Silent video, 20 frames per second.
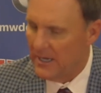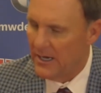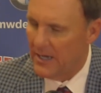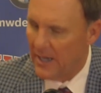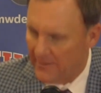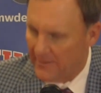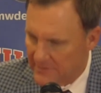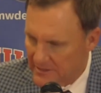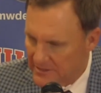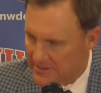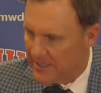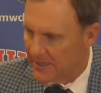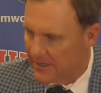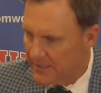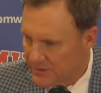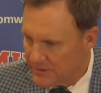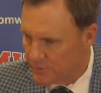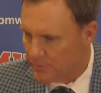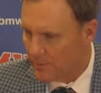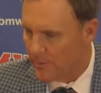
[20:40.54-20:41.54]
obviously our
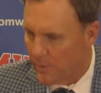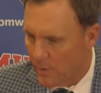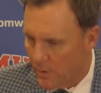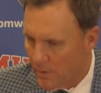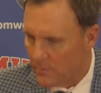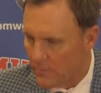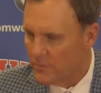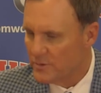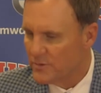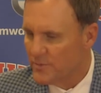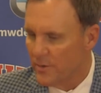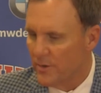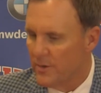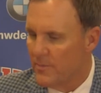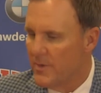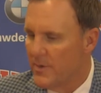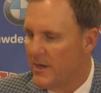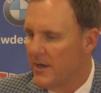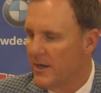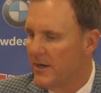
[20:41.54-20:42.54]
injury report was pretty
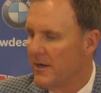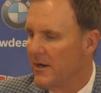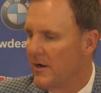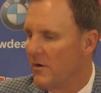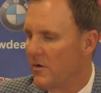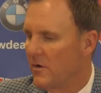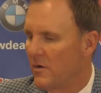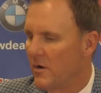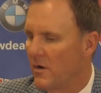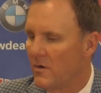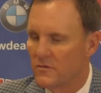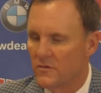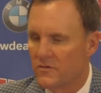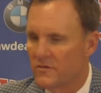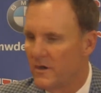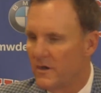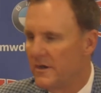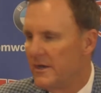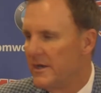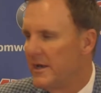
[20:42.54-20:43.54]
big on, on
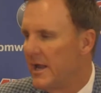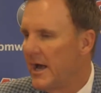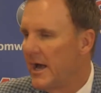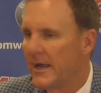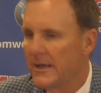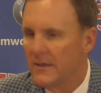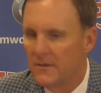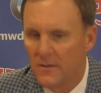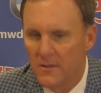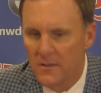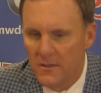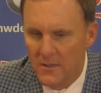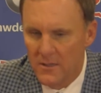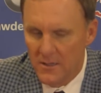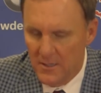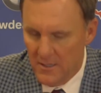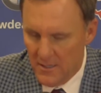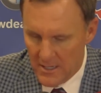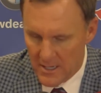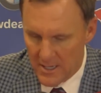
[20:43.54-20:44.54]
Sunday night.
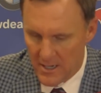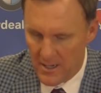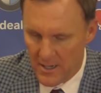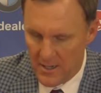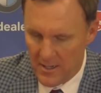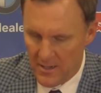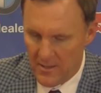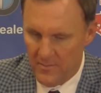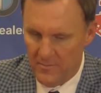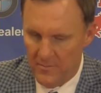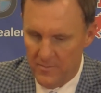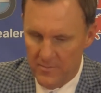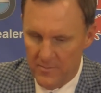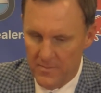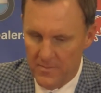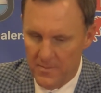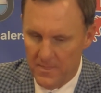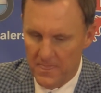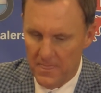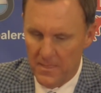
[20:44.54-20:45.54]
Um,
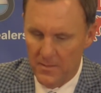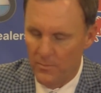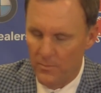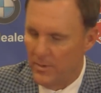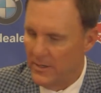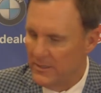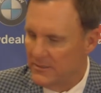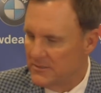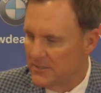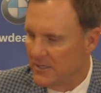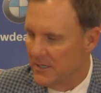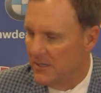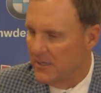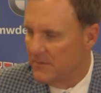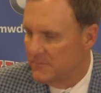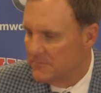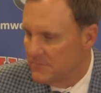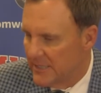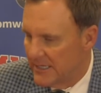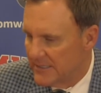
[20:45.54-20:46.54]
but
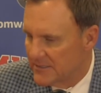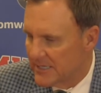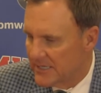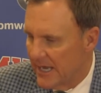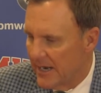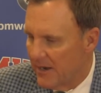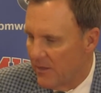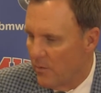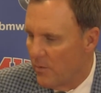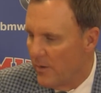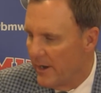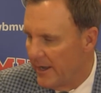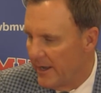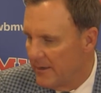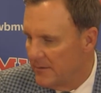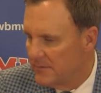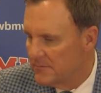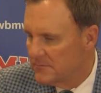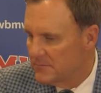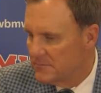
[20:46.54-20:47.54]
uh, that's kind of the
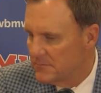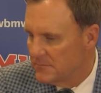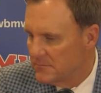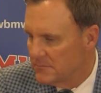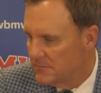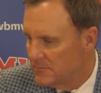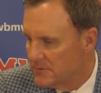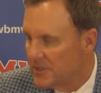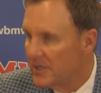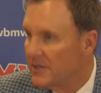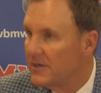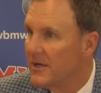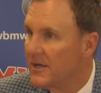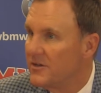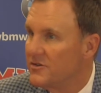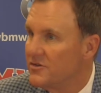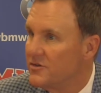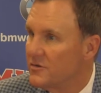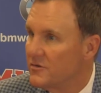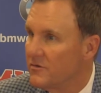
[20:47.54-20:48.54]
way
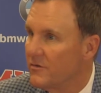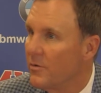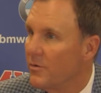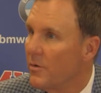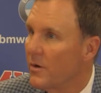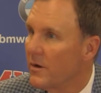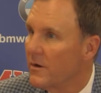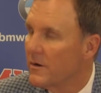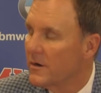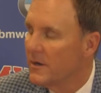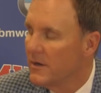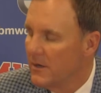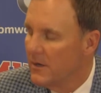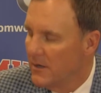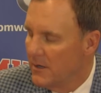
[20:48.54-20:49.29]
Sundays usually work.